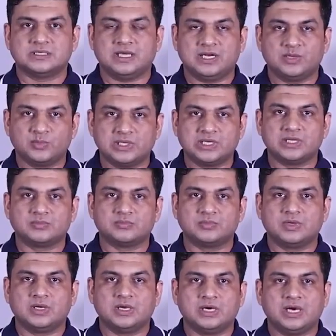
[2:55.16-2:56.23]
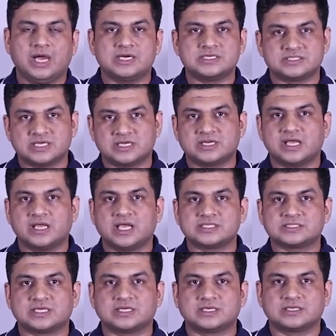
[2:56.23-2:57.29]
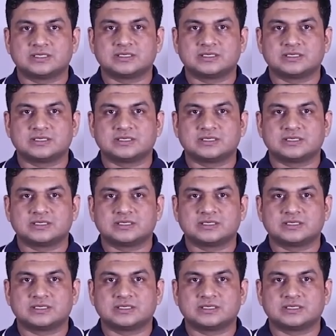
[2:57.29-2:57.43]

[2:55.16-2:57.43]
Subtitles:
aluminium, and zinc die casting.